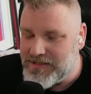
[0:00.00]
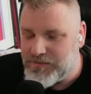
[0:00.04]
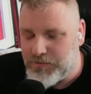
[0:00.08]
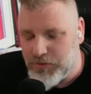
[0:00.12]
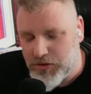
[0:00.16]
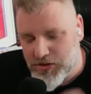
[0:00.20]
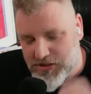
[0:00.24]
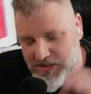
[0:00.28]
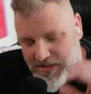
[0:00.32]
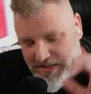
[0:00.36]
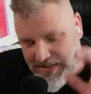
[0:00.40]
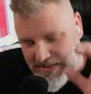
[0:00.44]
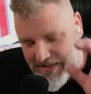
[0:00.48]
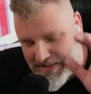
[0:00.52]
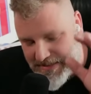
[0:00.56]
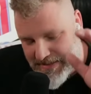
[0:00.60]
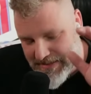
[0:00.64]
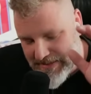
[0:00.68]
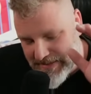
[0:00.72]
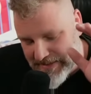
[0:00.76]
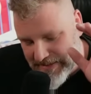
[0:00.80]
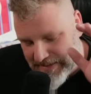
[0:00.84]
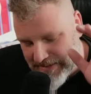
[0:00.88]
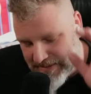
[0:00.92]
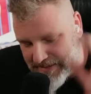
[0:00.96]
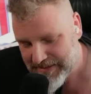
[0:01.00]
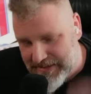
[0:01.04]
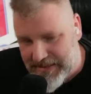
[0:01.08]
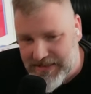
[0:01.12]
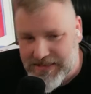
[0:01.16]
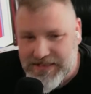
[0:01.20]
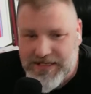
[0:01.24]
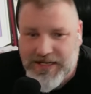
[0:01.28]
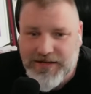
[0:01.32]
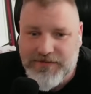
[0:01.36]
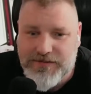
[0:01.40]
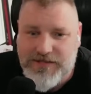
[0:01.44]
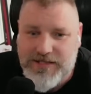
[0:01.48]
But stay
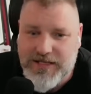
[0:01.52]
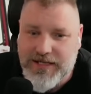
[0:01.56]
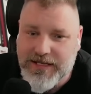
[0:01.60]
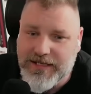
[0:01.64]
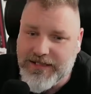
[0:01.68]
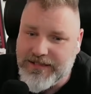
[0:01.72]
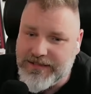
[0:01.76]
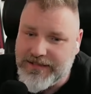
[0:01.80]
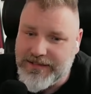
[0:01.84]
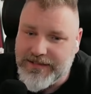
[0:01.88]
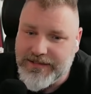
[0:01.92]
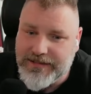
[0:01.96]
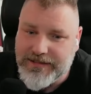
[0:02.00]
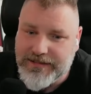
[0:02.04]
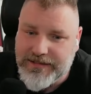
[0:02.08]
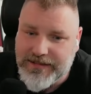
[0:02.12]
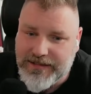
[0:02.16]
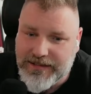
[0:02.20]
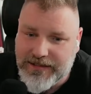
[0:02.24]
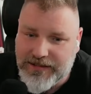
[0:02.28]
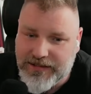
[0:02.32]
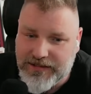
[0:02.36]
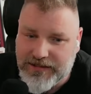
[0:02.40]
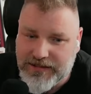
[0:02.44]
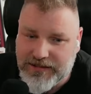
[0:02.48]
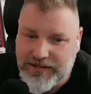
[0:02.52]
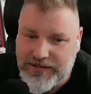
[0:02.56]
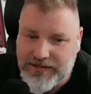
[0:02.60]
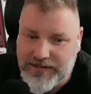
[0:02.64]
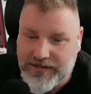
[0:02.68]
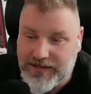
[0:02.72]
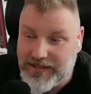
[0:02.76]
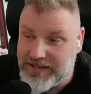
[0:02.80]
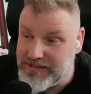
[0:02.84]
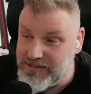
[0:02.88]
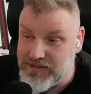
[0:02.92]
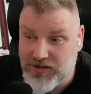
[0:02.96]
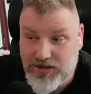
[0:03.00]
safe, stay healthy, and
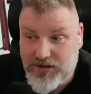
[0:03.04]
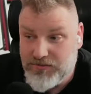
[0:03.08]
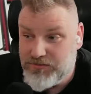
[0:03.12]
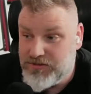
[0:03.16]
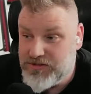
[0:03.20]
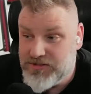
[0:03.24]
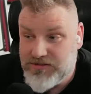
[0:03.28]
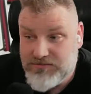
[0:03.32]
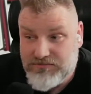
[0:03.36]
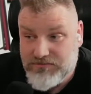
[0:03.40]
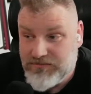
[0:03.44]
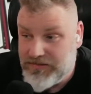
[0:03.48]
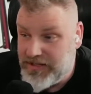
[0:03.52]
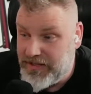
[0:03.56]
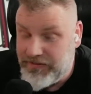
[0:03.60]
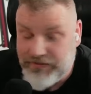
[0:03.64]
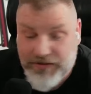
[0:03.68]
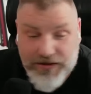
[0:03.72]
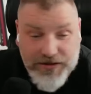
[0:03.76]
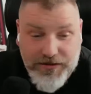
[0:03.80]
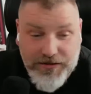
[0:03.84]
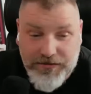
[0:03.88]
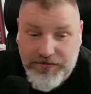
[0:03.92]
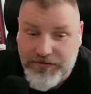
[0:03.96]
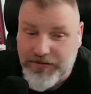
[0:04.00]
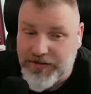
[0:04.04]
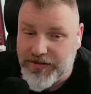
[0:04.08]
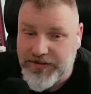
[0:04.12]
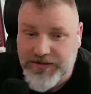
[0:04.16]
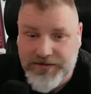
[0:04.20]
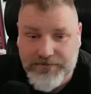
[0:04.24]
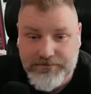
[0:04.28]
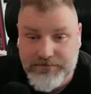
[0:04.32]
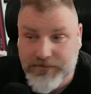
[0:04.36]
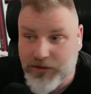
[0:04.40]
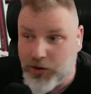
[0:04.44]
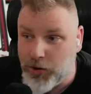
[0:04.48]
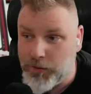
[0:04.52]
as always, even in defeat,
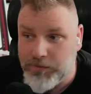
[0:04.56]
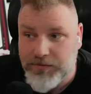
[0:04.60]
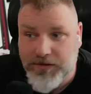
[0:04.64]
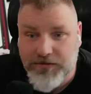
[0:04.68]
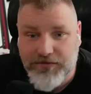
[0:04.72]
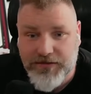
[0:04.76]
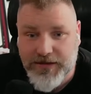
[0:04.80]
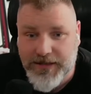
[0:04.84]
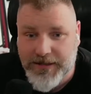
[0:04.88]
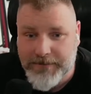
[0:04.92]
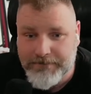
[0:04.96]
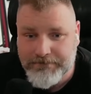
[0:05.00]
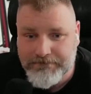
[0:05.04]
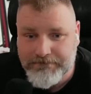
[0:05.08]
up the Villa.